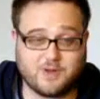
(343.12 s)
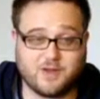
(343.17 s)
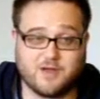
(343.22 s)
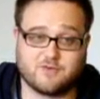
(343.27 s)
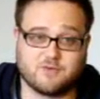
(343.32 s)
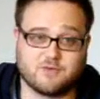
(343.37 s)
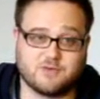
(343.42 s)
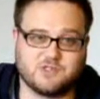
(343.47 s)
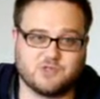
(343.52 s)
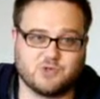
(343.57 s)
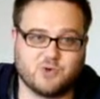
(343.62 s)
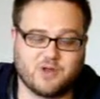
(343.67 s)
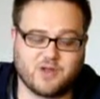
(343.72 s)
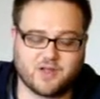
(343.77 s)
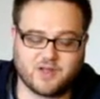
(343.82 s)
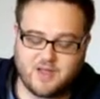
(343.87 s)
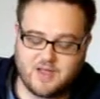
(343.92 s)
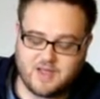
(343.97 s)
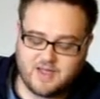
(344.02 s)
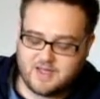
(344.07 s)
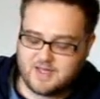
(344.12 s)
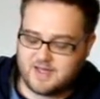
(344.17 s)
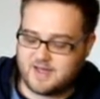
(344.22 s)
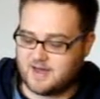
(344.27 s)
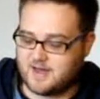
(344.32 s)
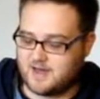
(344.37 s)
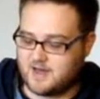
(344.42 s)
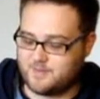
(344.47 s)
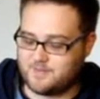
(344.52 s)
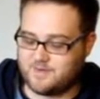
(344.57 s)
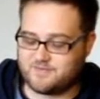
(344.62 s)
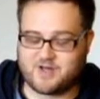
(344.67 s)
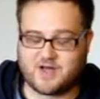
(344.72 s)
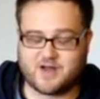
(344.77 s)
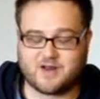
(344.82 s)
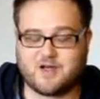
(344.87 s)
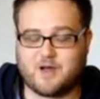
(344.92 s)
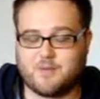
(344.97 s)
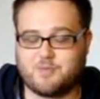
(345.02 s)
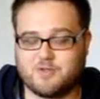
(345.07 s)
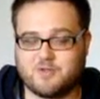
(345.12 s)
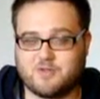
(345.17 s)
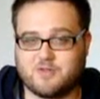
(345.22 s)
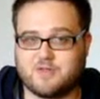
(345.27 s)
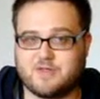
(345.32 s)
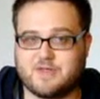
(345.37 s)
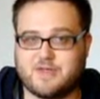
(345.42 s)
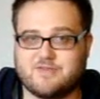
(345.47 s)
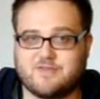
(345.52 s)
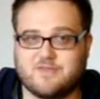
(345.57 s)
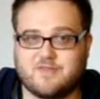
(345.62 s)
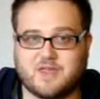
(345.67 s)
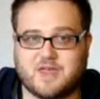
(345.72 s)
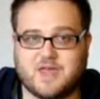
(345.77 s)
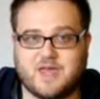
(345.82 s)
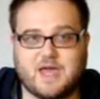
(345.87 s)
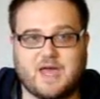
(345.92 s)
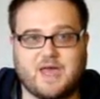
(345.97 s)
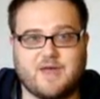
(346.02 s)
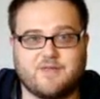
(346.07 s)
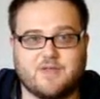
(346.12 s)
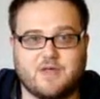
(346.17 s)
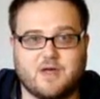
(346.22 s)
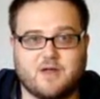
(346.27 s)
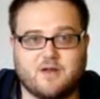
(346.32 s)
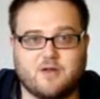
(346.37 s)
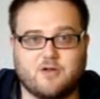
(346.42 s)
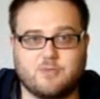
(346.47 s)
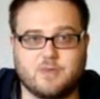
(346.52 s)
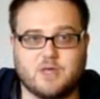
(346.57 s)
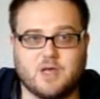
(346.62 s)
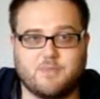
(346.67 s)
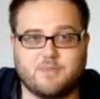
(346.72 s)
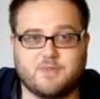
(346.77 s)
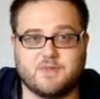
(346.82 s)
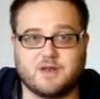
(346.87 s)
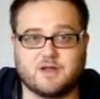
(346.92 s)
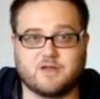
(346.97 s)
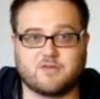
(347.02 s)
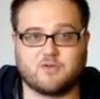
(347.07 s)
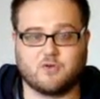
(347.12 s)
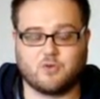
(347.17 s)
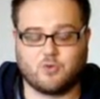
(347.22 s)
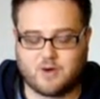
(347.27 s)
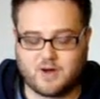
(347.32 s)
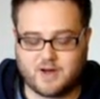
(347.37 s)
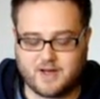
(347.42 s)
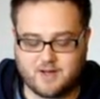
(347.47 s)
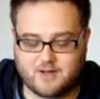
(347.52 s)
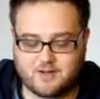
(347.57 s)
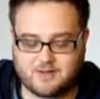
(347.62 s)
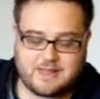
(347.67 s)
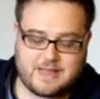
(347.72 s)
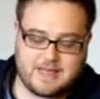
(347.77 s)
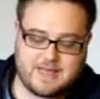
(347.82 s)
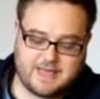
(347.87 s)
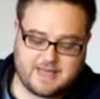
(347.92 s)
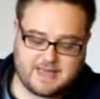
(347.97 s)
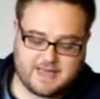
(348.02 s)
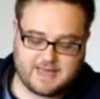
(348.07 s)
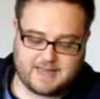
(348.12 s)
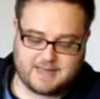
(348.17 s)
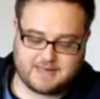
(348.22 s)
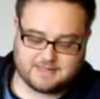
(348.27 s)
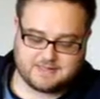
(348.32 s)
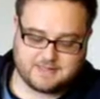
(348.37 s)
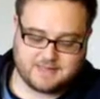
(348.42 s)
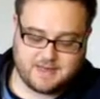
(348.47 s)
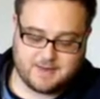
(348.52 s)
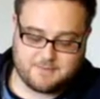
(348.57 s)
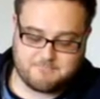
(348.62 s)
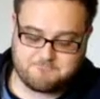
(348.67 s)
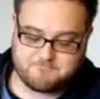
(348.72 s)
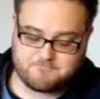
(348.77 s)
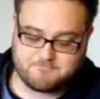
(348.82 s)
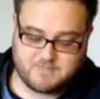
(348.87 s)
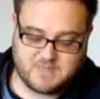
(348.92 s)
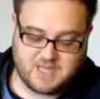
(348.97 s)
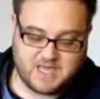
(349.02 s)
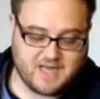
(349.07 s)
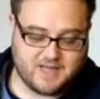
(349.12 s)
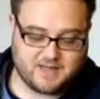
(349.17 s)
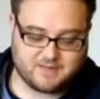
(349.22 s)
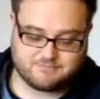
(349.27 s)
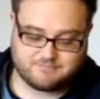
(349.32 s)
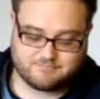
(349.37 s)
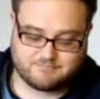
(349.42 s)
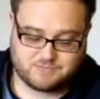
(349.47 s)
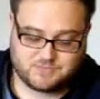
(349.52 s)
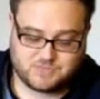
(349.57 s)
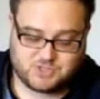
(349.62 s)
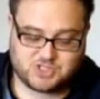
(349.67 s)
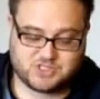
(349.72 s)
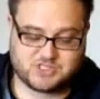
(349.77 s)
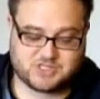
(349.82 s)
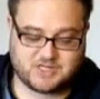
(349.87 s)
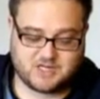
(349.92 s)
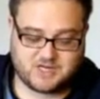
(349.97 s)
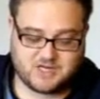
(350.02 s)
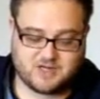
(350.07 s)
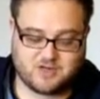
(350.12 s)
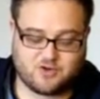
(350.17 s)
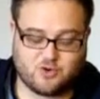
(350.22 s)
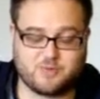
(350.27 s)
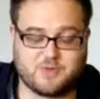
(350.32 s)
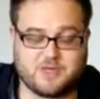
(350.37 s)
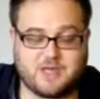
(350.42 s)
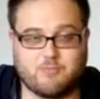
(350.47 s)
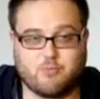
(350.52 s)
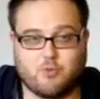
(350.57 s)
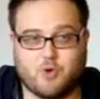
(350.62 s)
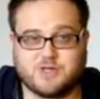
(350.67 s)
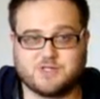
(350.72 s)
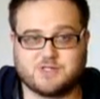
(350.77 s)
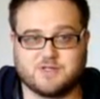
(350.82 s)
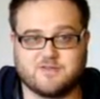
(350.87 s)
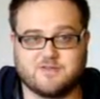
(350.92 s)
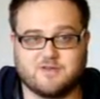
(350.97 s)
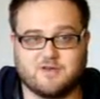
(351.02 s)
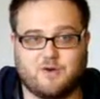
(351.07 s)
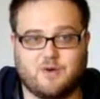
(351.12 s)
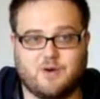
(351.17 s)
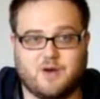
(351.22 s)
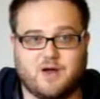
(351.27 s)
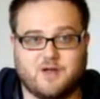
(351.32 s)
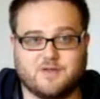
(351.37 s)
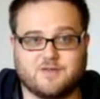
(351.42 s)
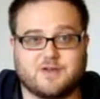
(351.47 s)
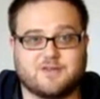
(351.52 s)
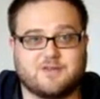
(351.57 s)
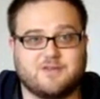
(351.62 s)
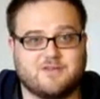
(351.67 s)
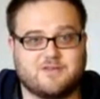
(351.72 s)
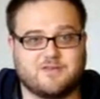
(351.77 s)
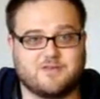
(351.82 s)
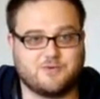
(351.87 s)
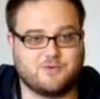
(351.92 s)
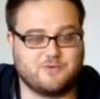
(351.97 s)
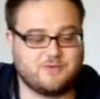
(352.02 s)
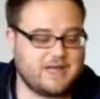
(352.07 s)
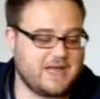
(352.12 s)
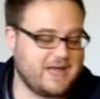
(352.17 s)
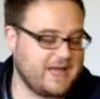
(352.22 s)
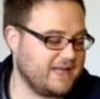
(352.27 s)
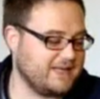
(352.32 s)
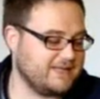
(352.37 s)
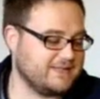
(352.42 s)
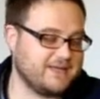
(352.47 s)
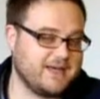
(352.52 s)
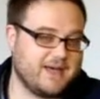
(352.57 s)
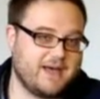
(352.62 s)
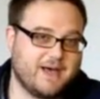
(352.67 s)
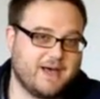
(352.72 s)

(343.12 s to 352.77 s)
you guys are enjoying. I've got a couple other things in the can that'll be up in the next little while. And yeah, just hope you keep watching. So I'll talk to you soon, and